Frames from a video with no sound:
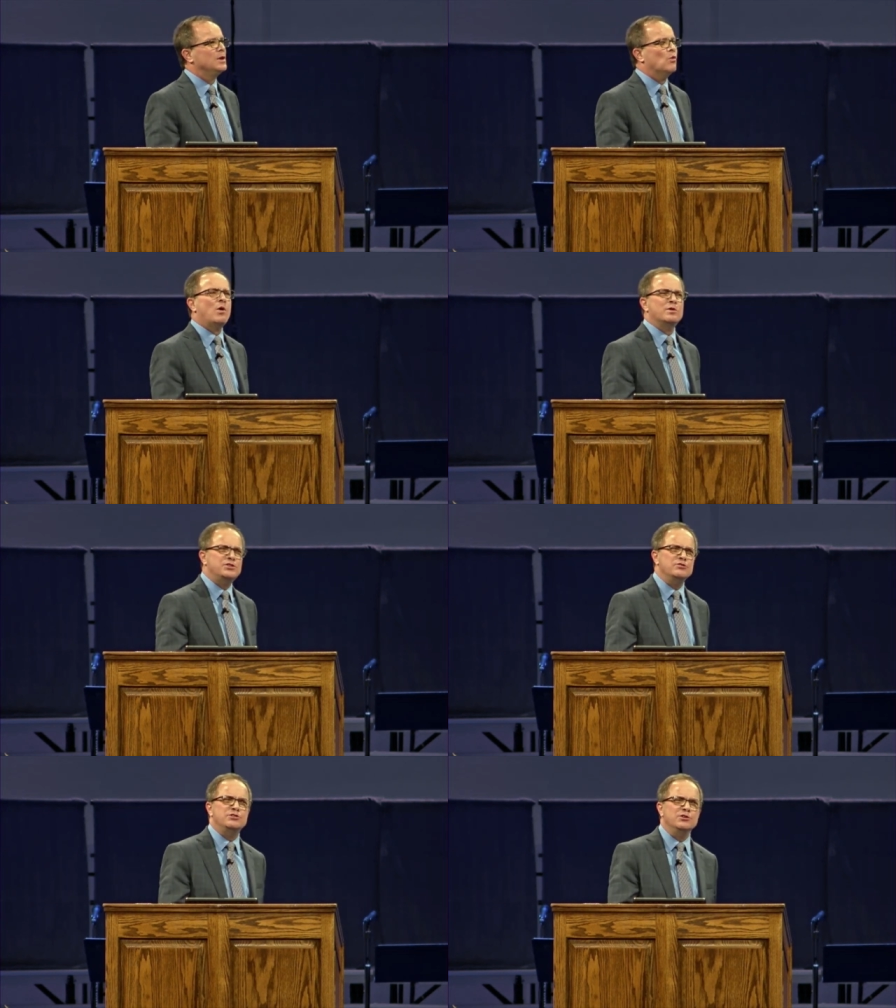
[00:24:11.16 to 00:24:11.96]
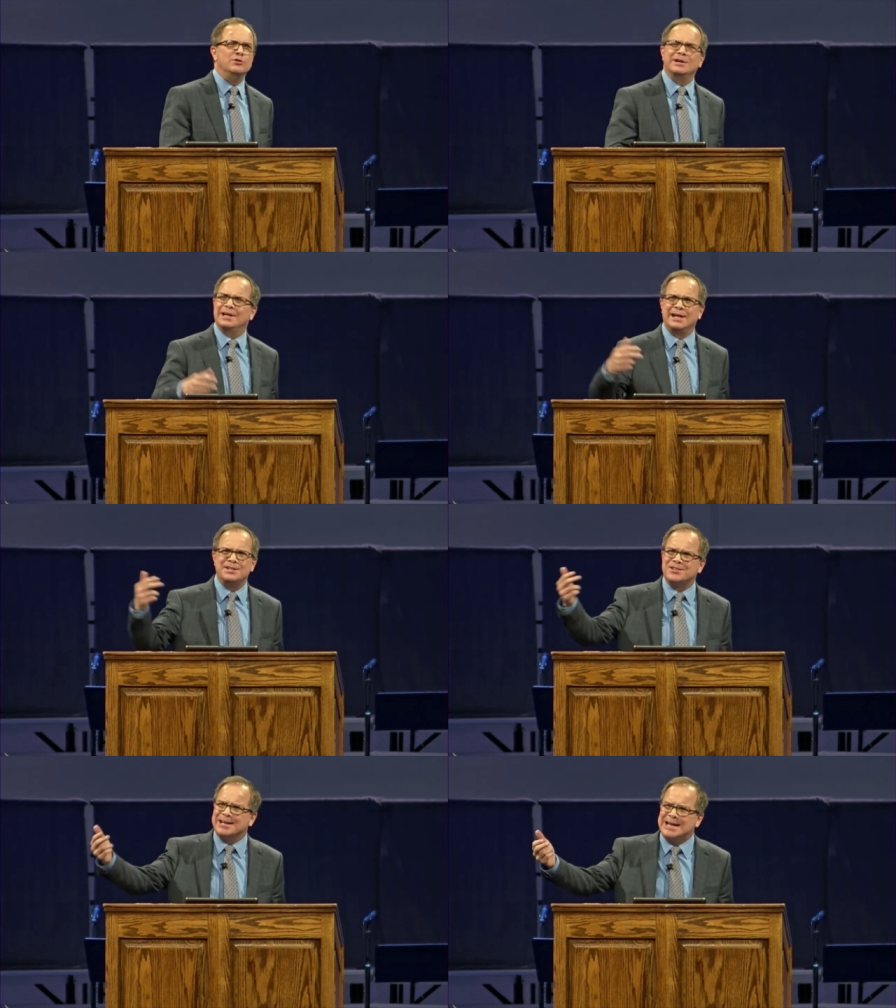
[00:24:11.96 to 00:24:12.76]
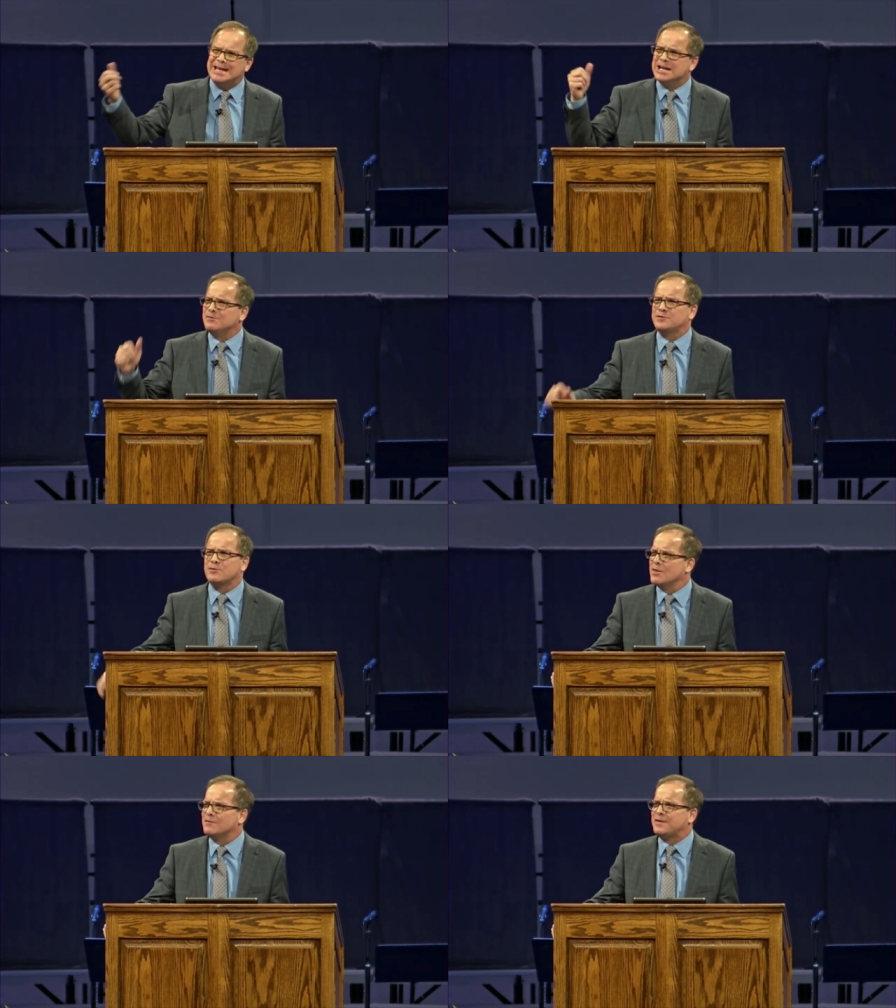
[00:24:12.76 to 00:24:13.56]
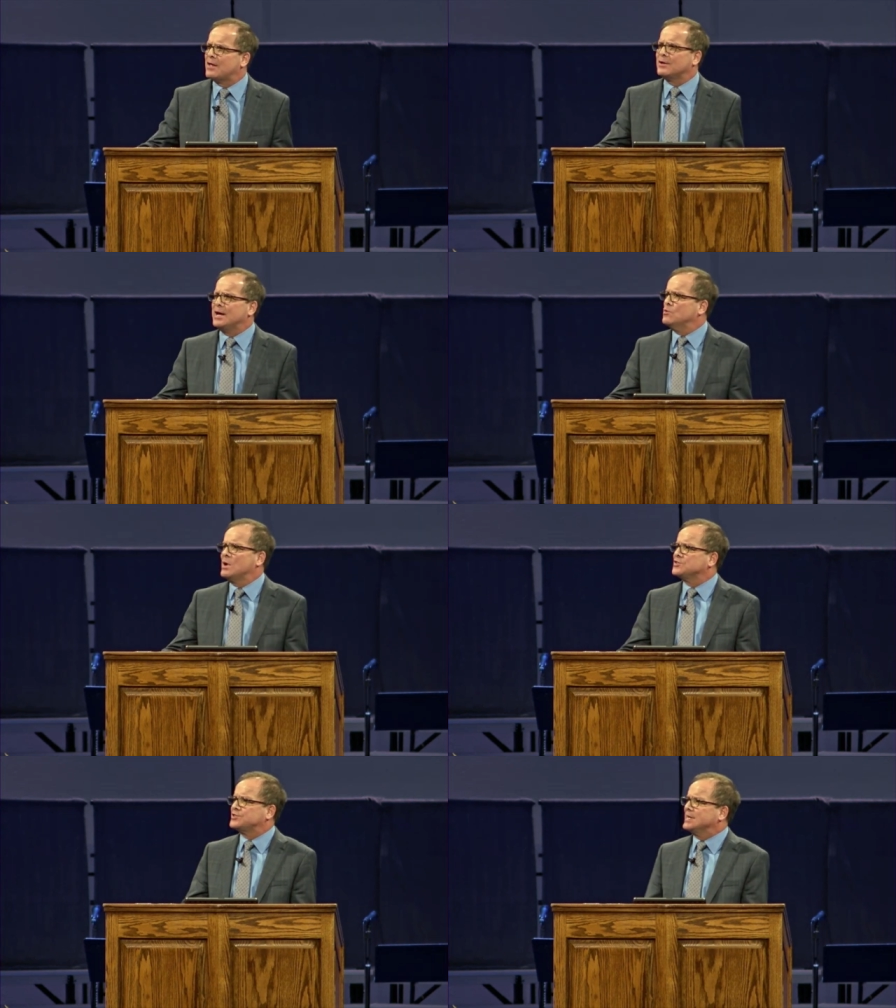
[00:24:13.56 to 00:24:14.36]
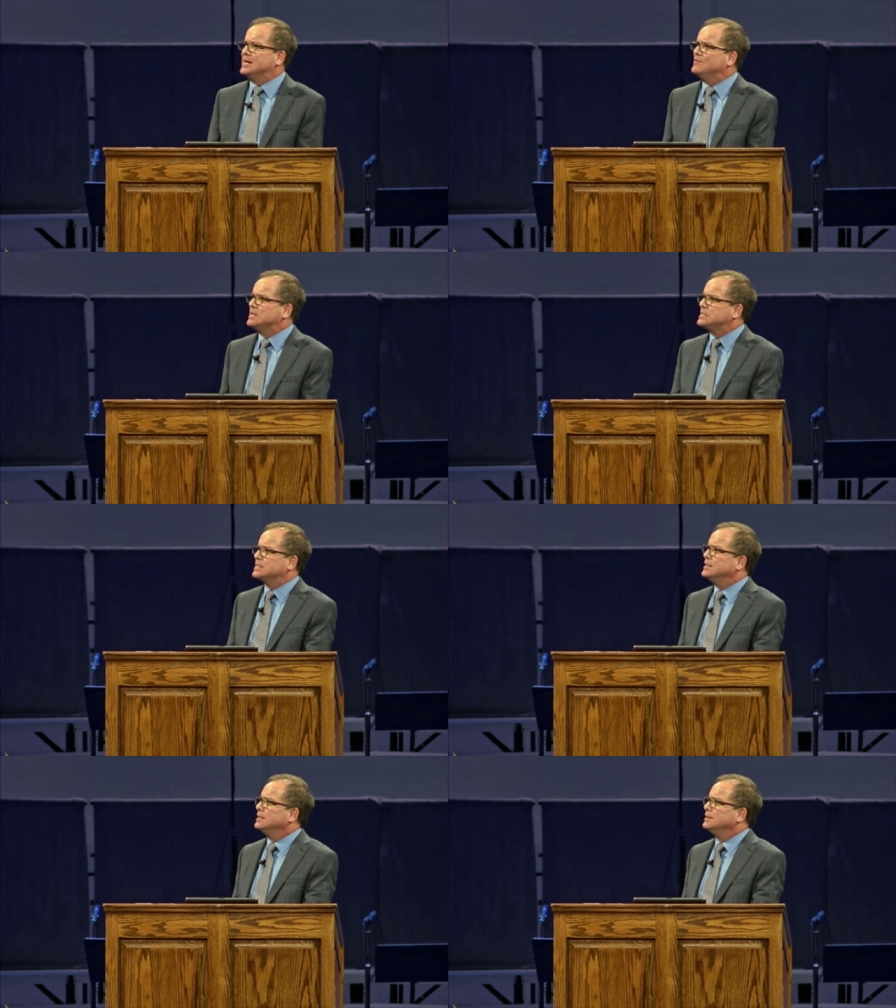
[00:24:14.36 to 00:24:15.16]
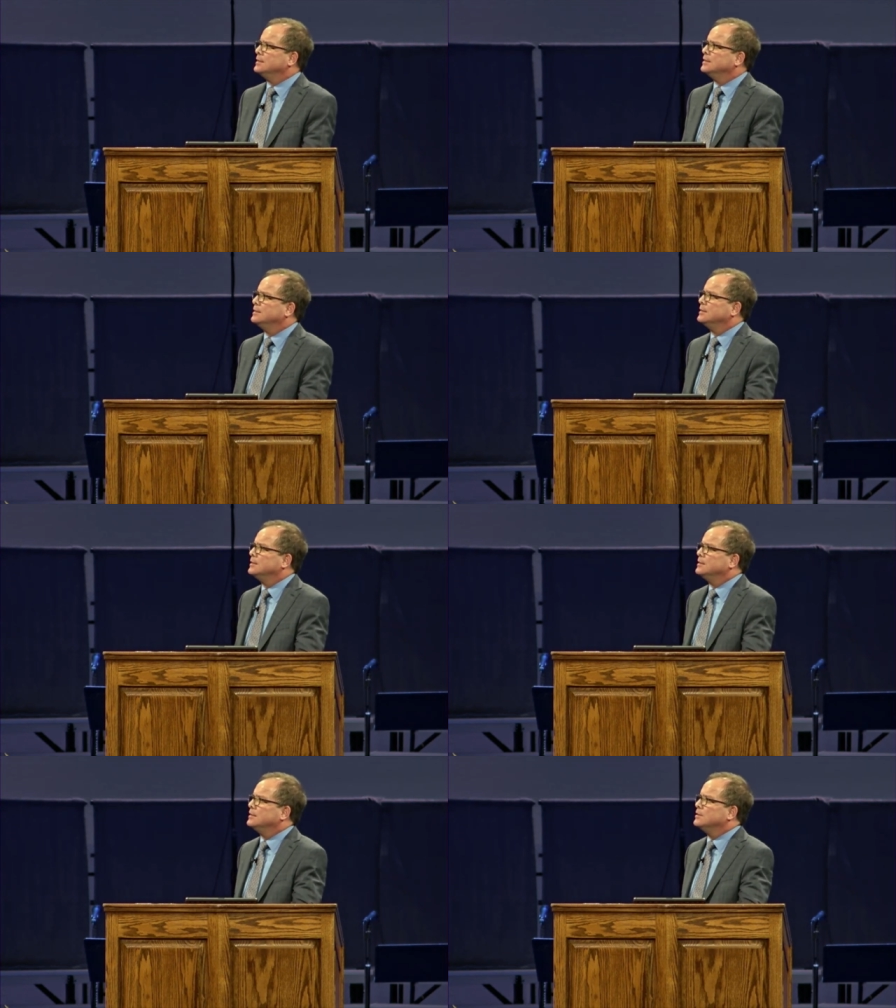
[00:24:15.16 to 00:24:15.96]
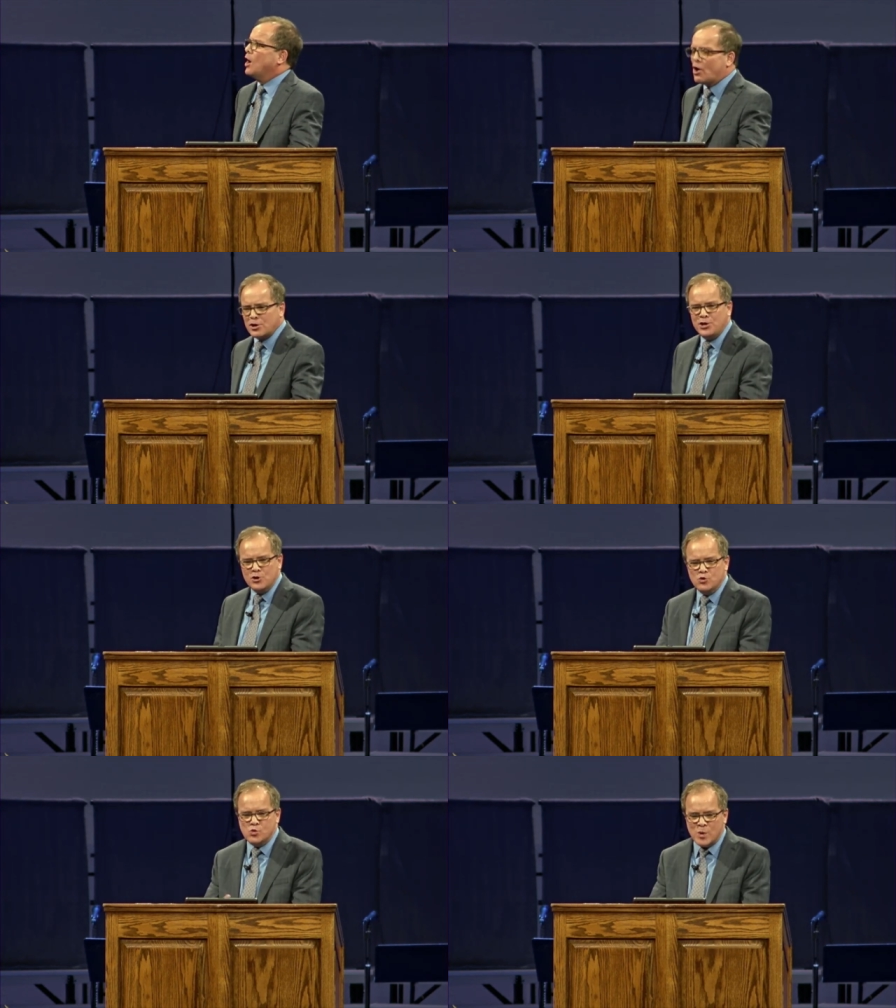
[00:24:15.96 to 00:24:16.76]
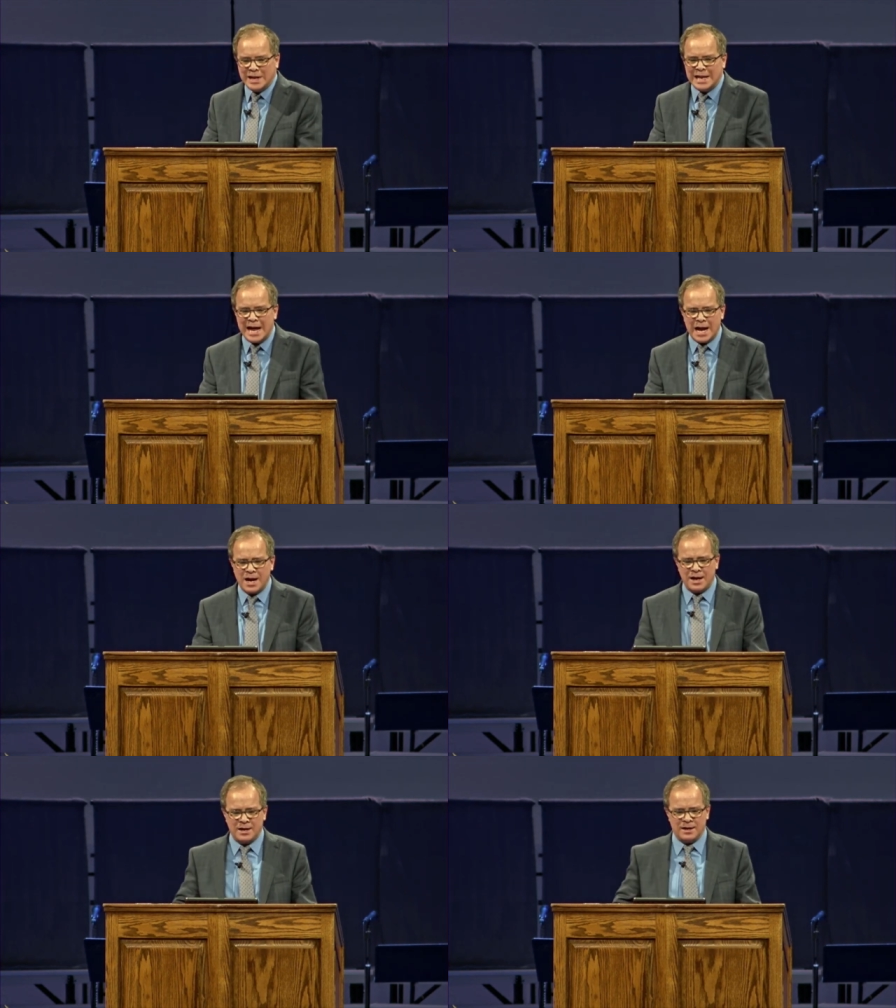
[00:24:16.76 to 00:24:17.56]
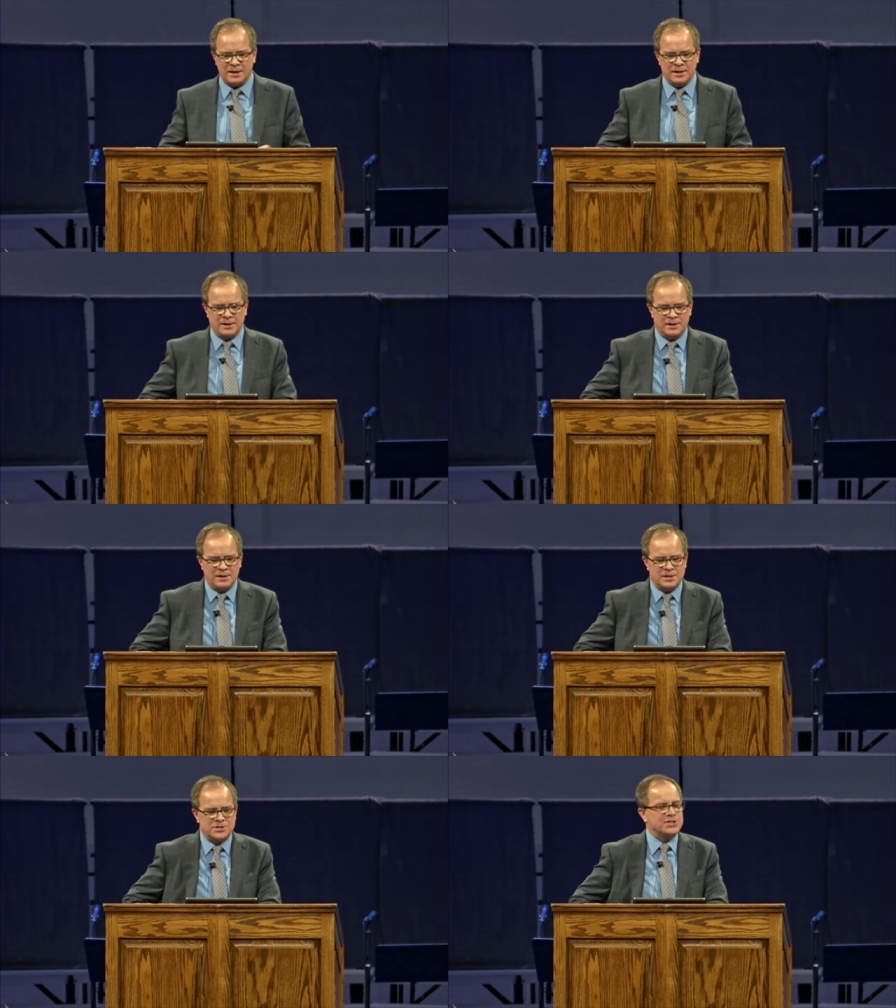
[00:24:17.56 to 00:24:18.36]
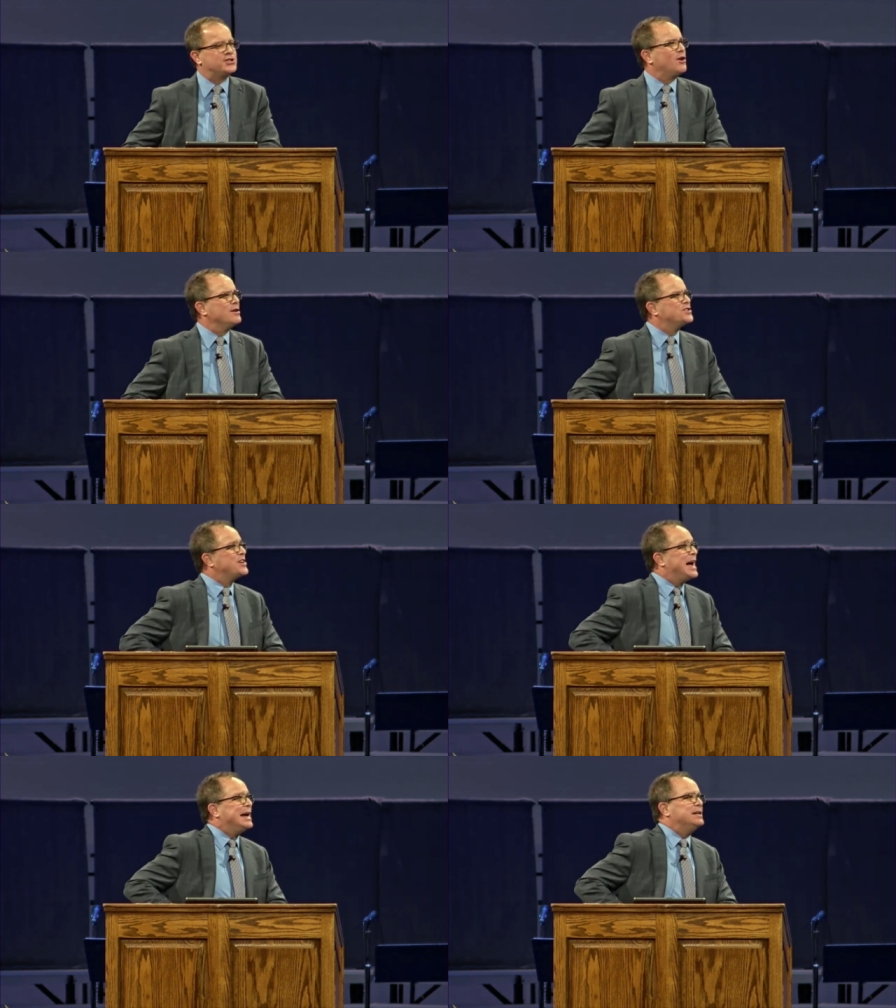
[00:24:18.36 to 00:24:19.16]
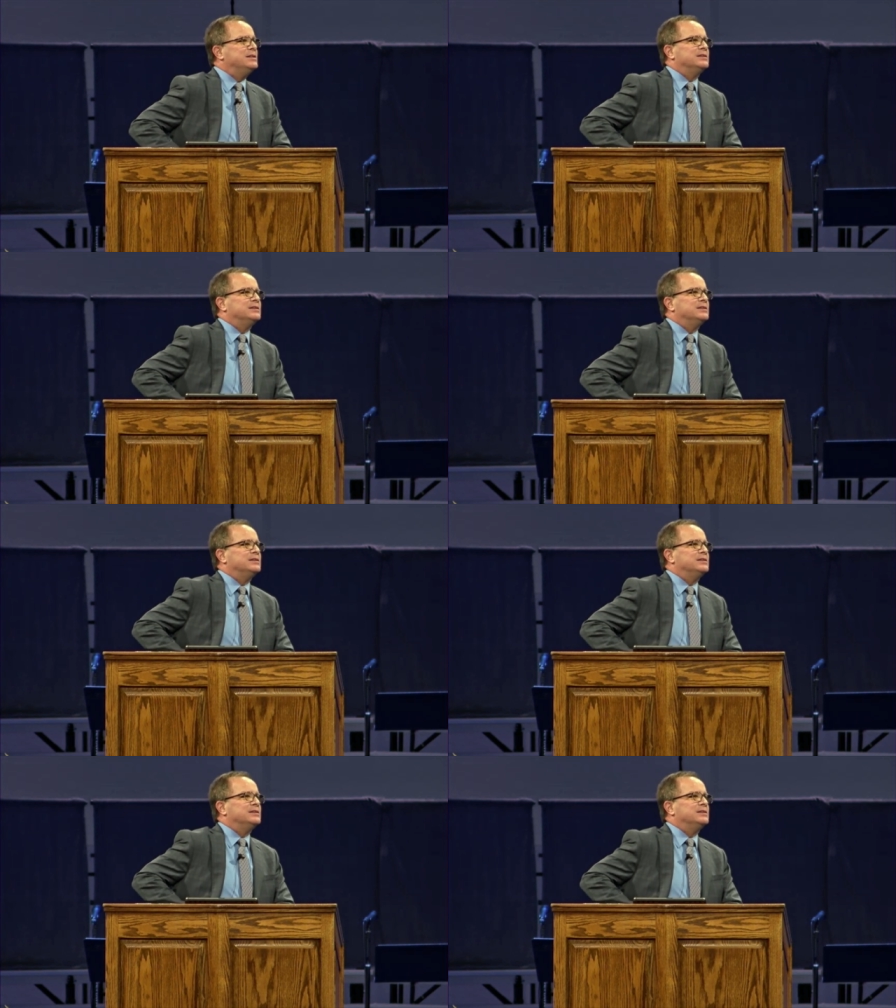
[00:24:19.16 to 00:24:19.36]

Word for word: What would you do? It's a gift from the Father, He wants to give it. Are you willing to turn aside?